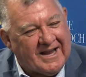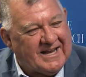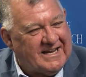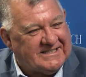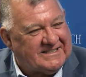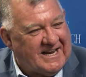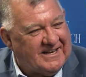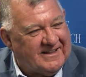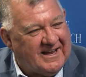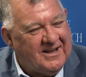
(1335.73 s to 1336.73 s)
sure they can
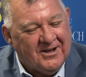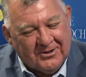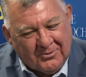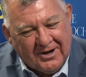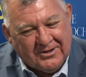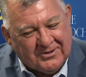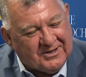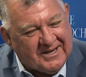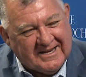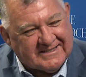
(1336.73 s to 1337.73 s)
extend it.
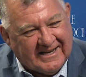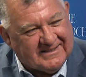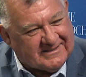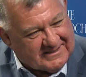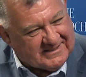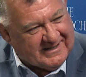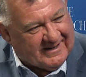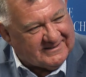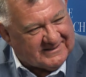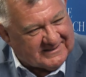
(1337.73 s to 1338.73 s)
22 years, there's
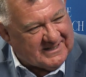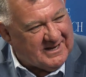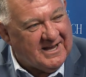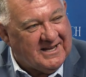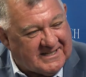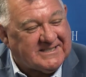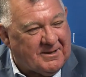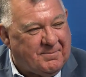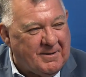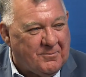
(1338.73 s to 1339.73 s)

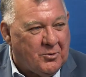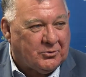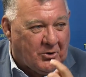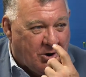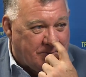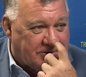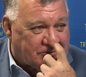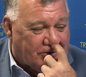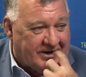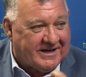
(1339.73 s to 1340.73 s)
just a bit more time
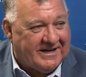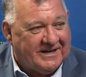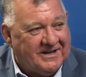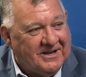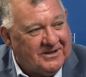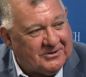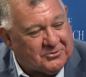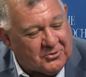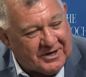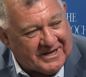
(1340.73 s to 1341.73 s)
to try and get it
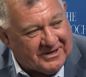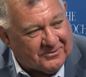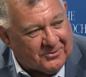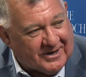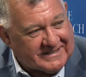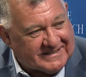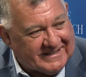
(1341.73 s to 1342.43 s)
right.